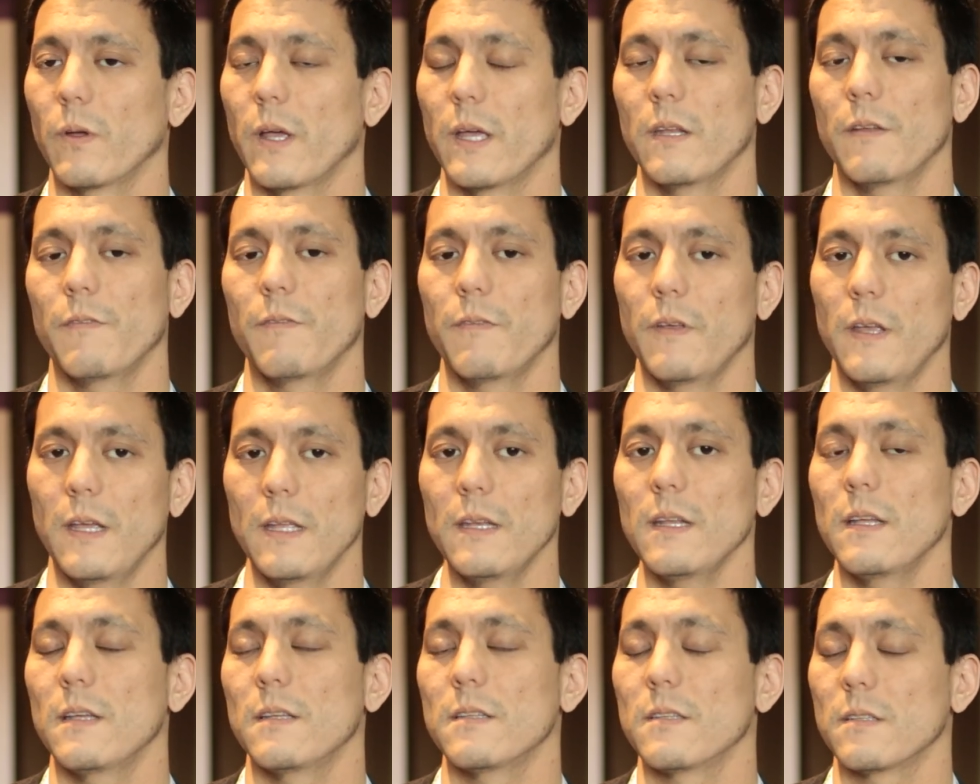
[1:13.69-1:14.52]
And if
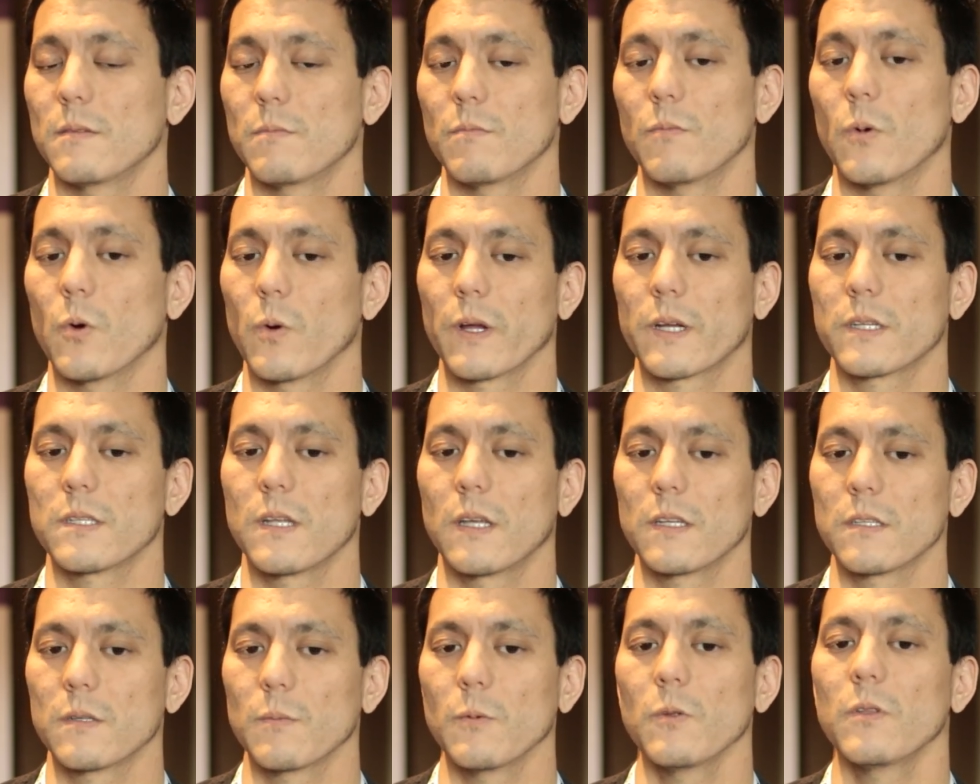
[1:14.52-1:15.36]
it is more
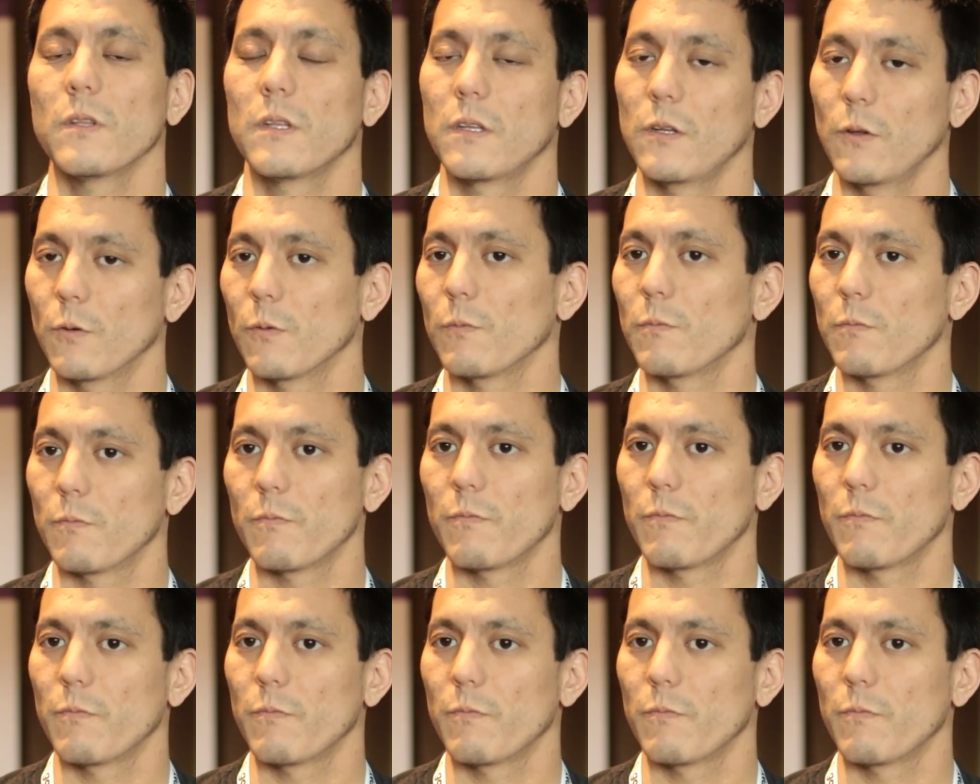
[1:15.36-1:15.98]
accessible, then you'll